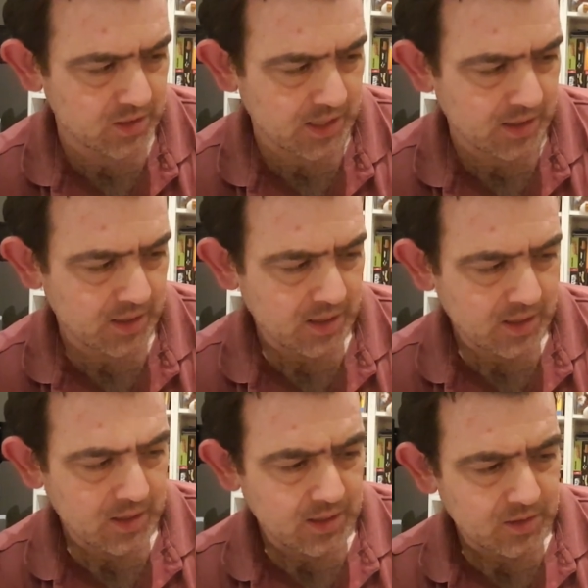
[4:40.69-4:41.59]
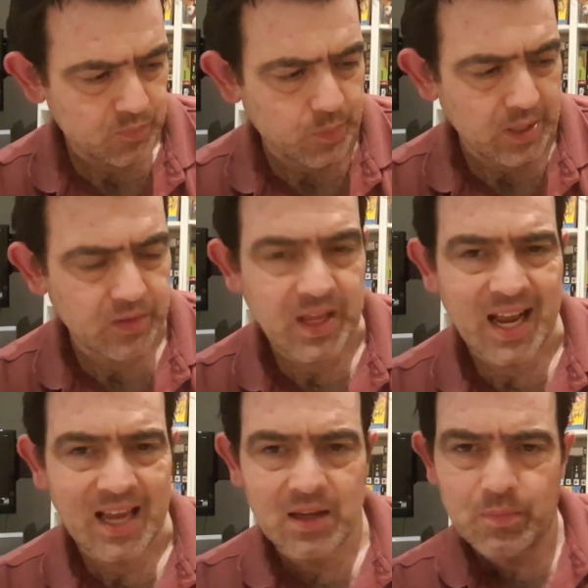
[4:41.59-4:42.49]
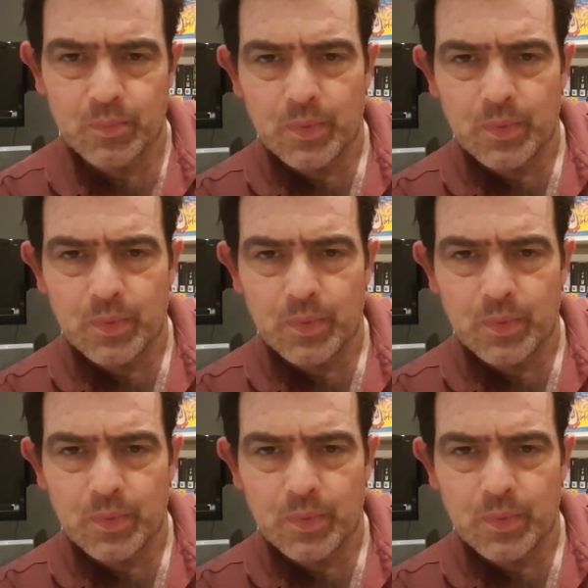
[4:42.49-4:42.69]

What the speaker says: It's like it's B and then A.